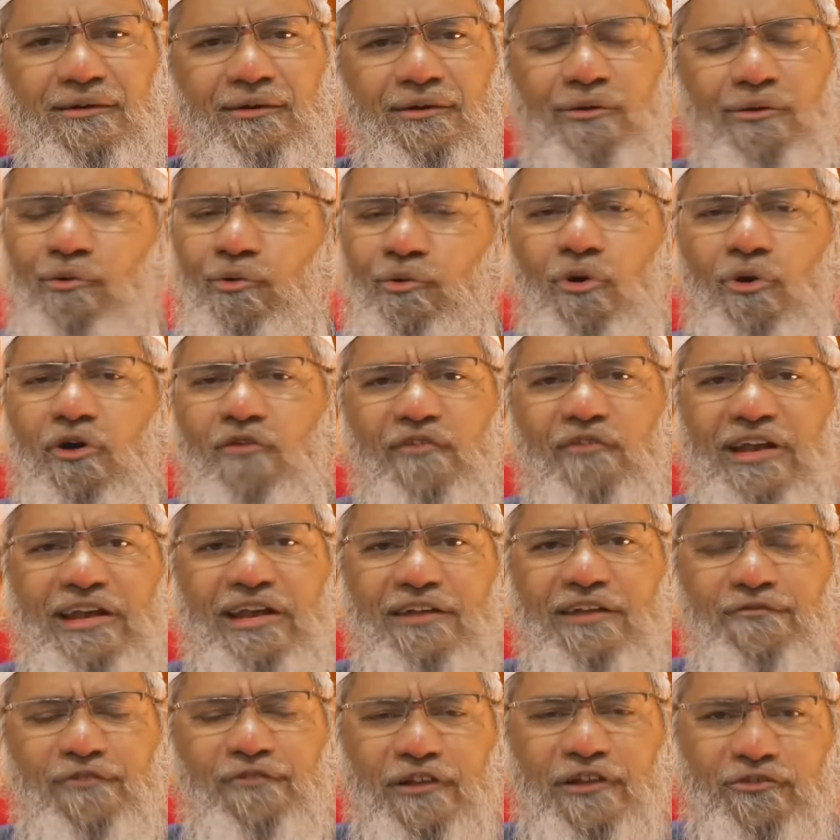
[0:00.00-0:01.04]
No one
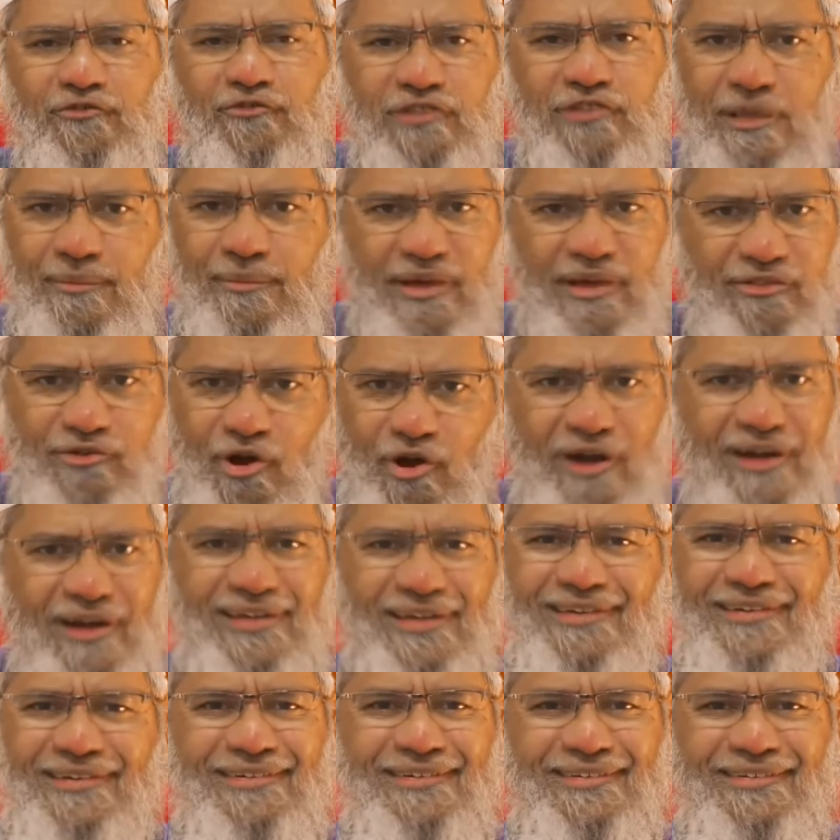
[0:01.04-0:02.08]
refers to them as
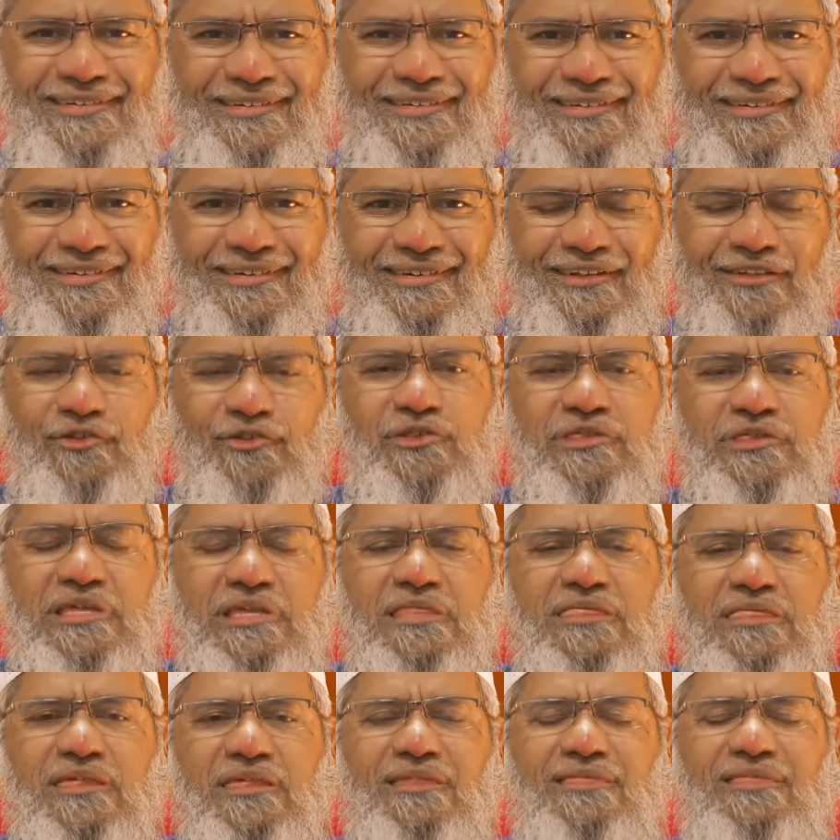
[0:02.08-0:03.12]
God. So
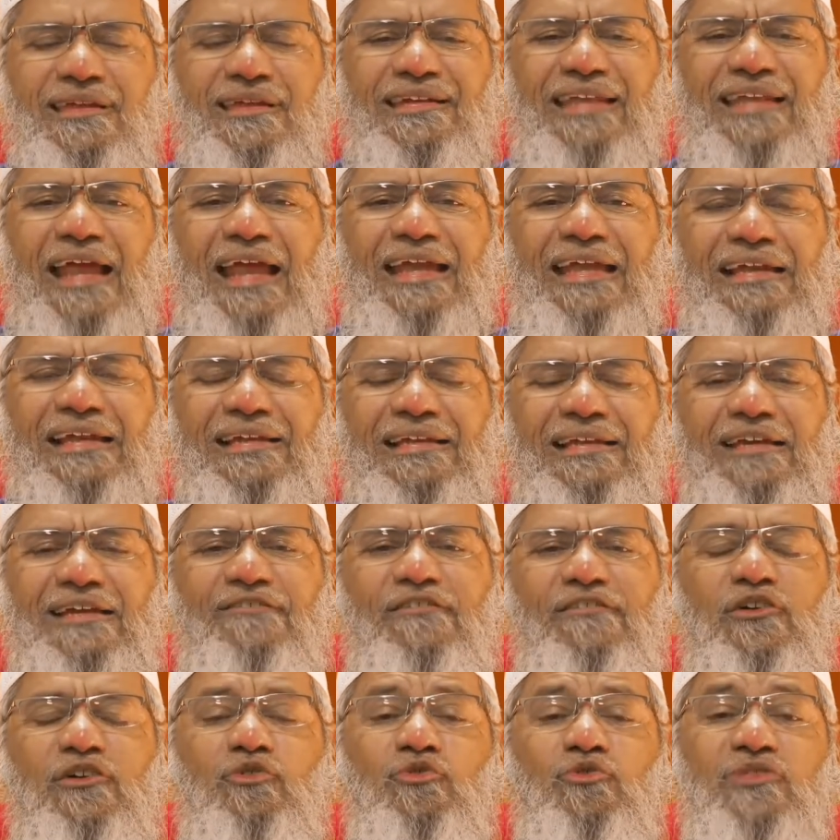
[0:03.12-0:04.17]
this is the title
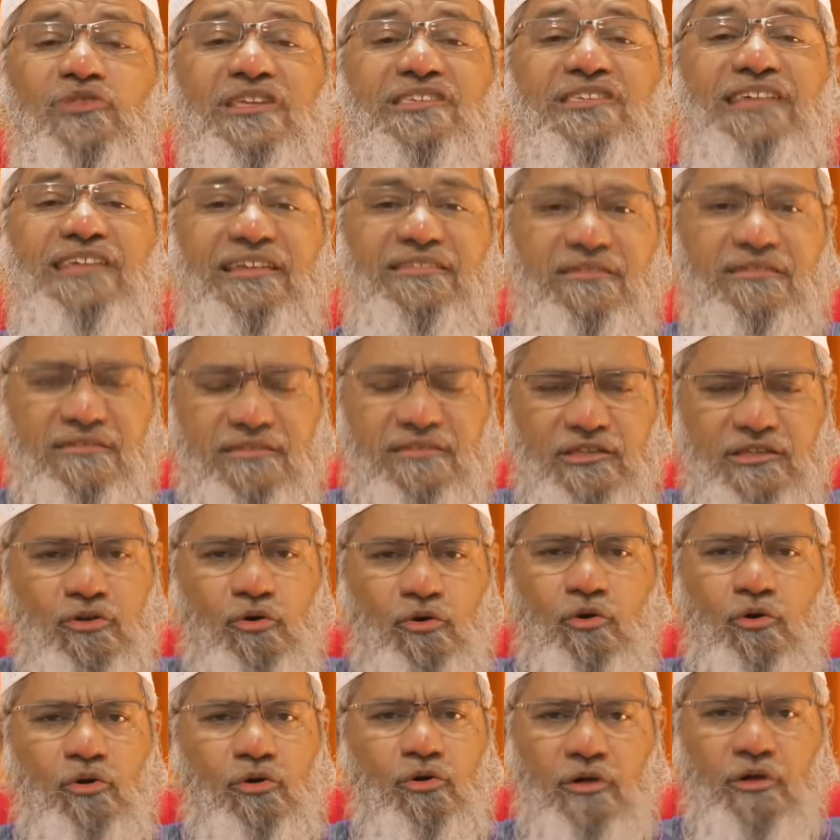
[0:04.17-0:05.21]
given to the judges in the
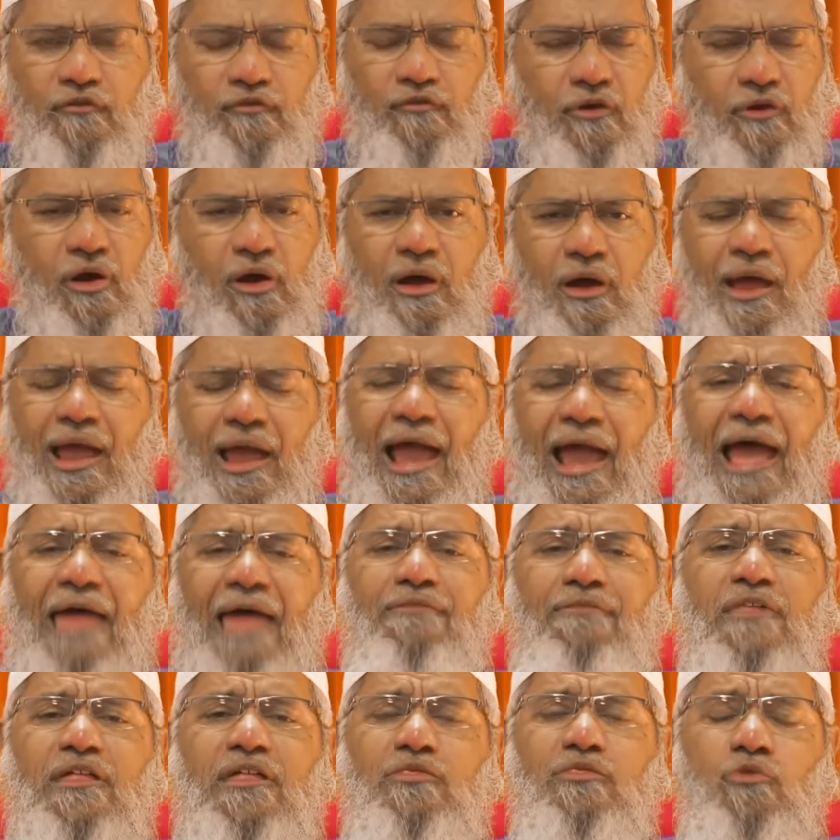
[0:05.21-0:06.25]
court of law,
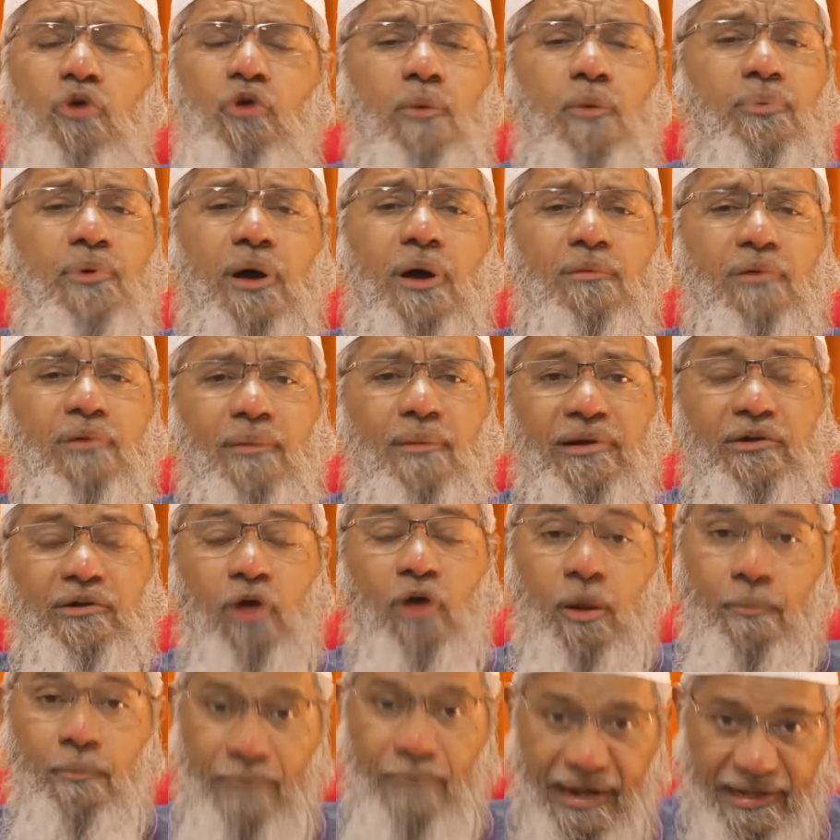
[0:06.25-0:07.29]
and there's no problem at
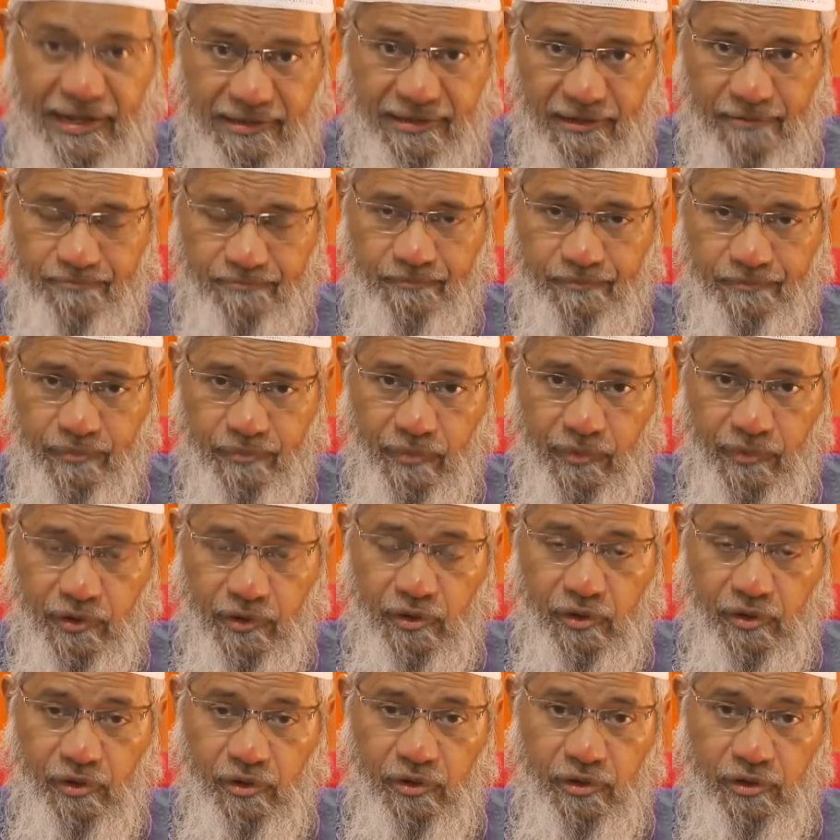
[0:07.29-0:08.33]
all. But
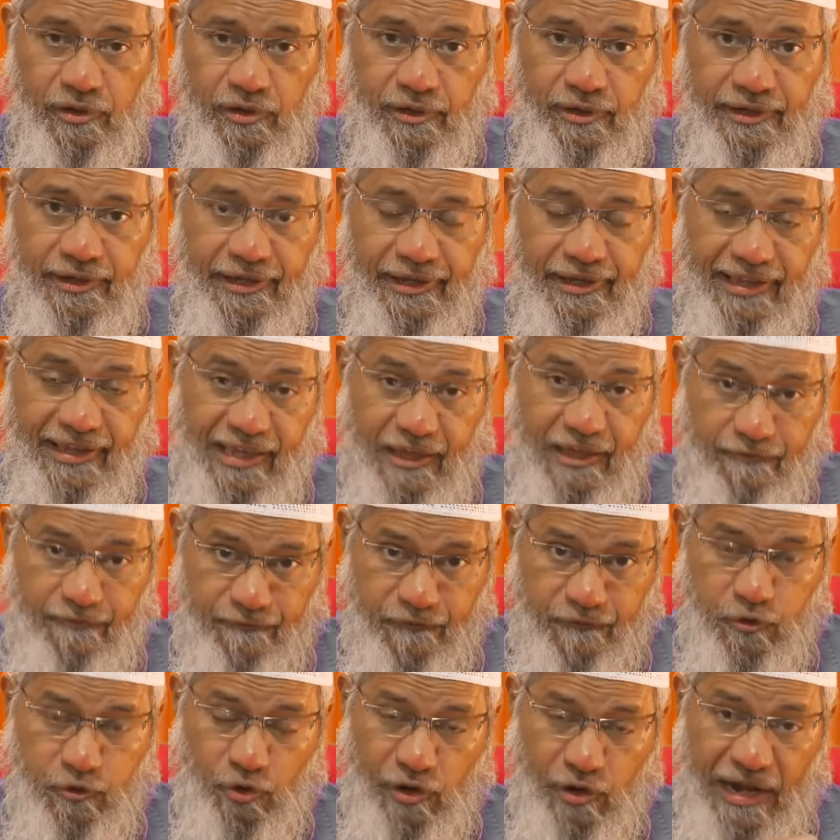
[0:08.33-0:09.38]

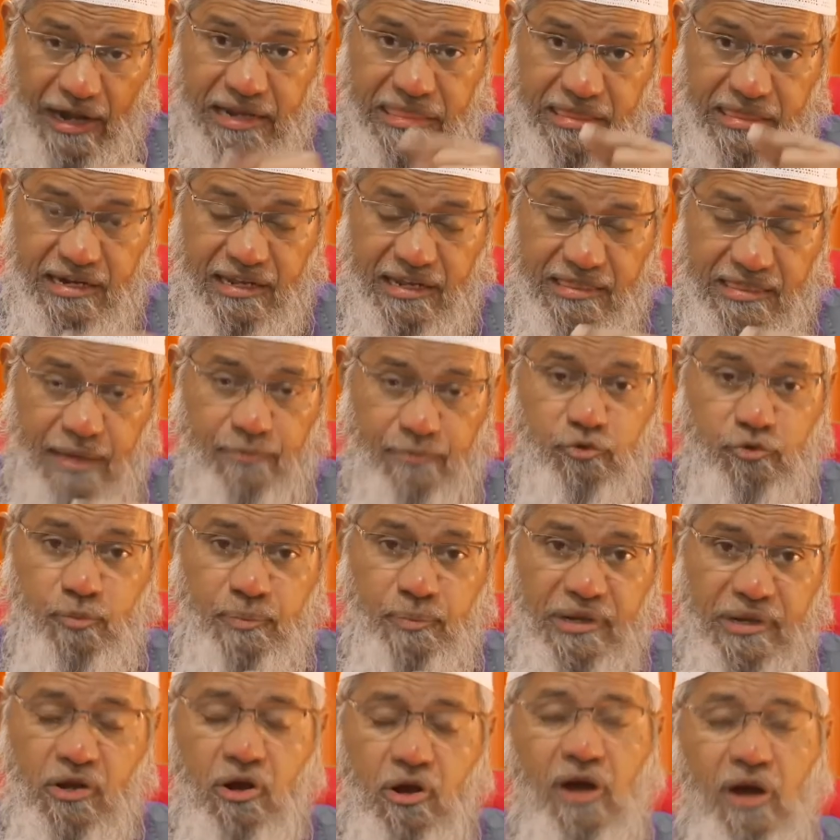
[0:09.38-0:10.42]
if you consider them to
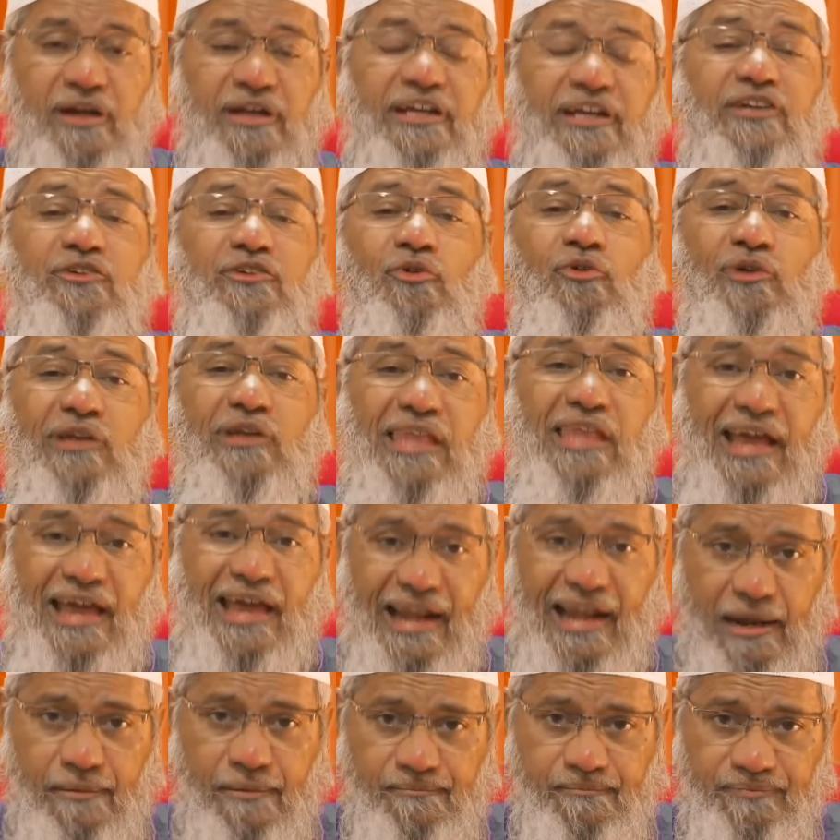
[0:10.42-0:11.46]
be God, it's totally
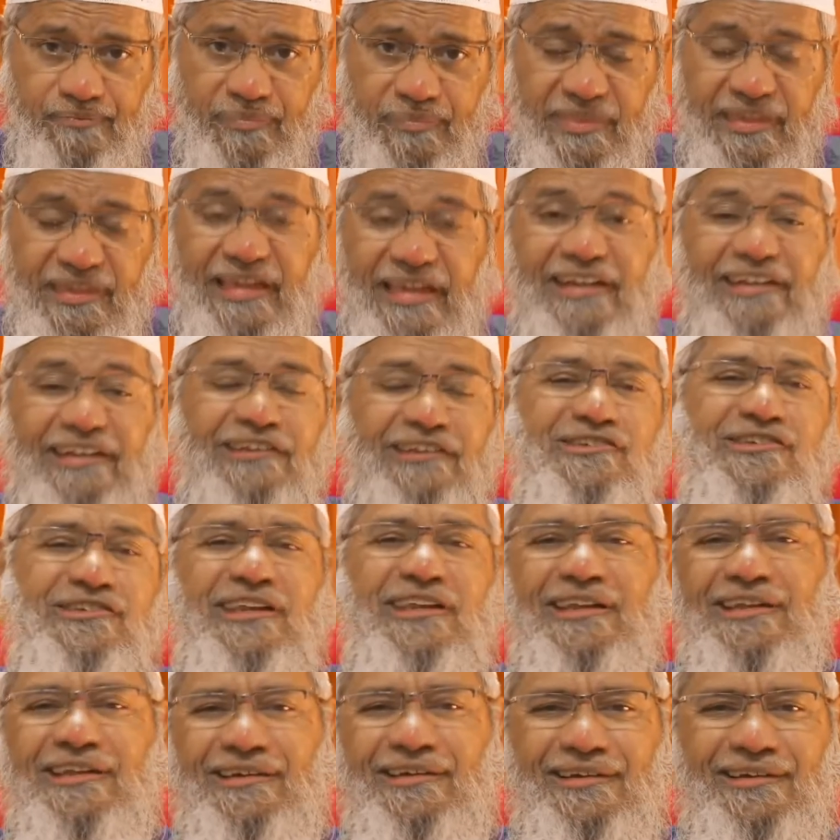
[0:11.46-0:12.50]
haram. It is shirk.